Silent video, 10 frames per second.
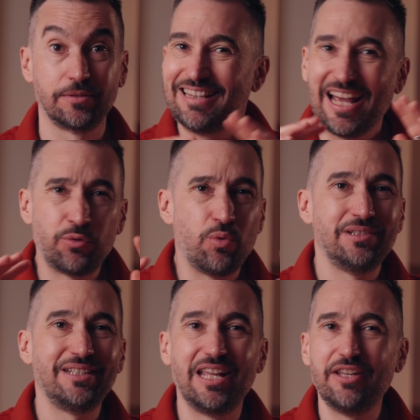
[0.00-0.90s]
That
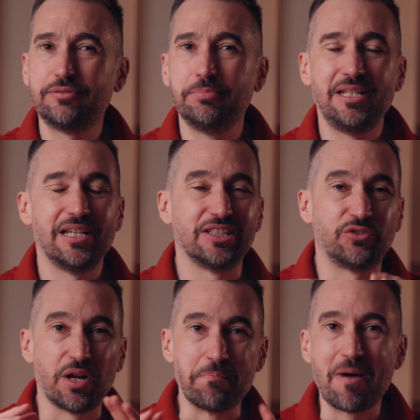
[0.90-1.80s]
one gives me a
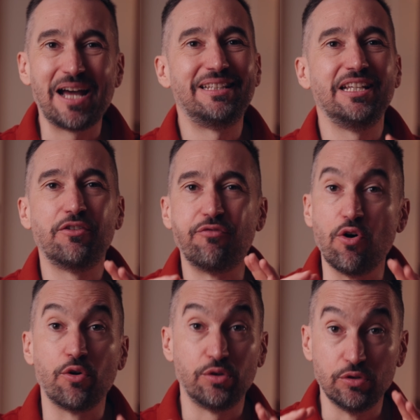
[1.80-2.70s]
dramatic
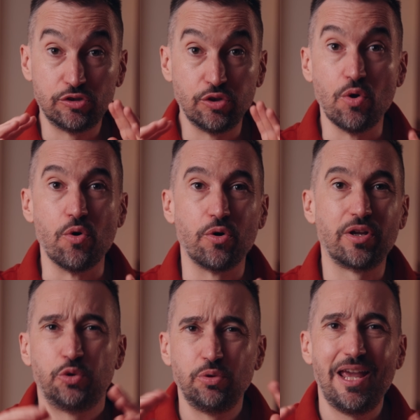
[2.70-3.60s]
focus look.
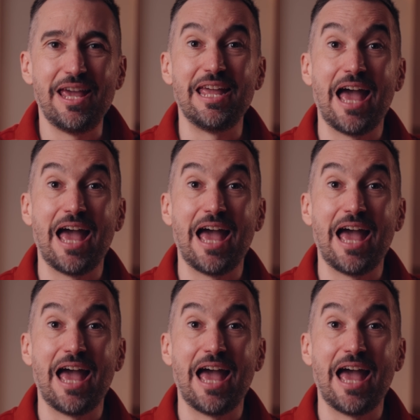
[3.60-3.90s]
Today